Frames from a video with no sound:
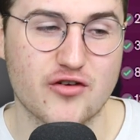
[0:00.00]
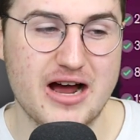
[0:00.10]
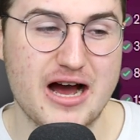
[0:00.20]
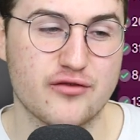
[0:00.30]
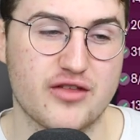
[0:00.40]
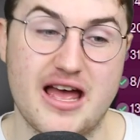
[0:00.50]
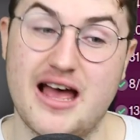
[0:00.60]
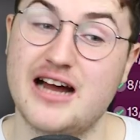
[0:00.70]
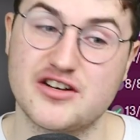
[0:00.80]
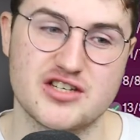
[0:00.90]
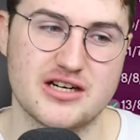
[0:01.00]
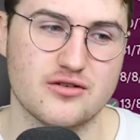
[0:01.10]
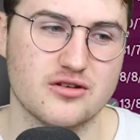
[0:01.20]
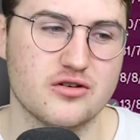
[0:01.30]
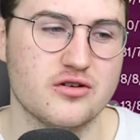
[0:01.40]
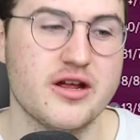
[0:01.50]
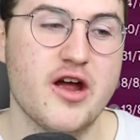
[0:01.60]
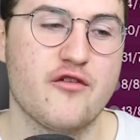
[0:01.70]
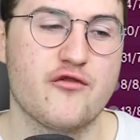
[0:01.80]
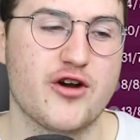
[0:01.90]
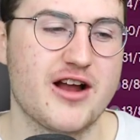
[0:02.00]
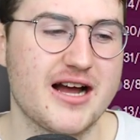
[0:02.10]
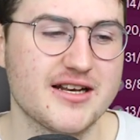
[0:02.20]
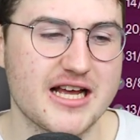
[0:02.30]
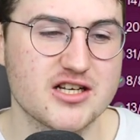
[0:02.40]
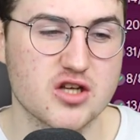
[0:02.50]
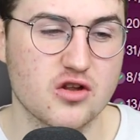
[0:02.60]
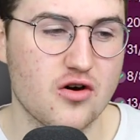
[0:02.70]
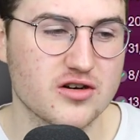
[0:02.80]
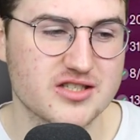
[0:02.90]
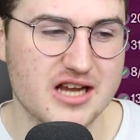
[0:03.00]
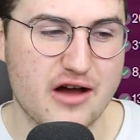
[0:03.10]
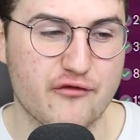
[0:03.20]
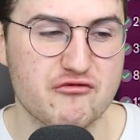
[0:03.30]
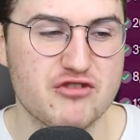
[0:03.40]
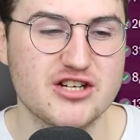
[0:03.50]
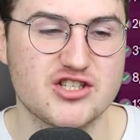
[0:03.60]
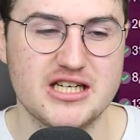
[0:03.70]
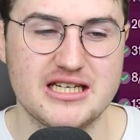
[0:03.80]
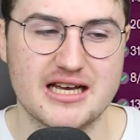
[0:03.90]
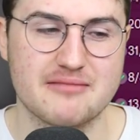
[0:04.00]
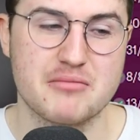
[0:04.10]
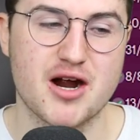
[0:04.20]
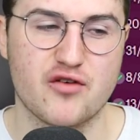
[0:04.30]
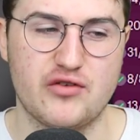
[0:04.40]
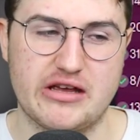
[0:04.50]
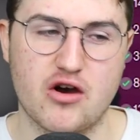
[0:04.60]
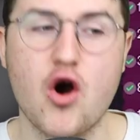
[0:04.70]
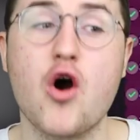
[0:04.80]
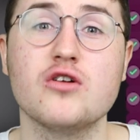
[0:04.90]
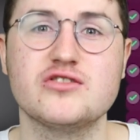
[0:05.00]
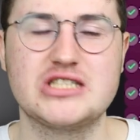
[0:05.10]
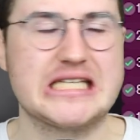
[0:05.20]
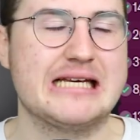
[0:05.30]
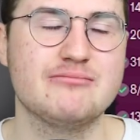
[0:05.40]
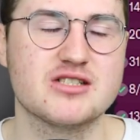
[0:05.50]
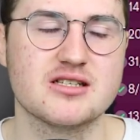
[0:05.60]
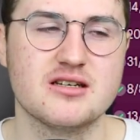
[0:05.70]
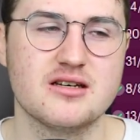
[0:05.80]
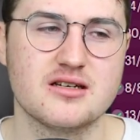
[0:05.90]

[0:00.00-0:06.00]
Kraft, Anderson out on loan, Fernandez, Longstaff, Ritchie and Murphy, all deemed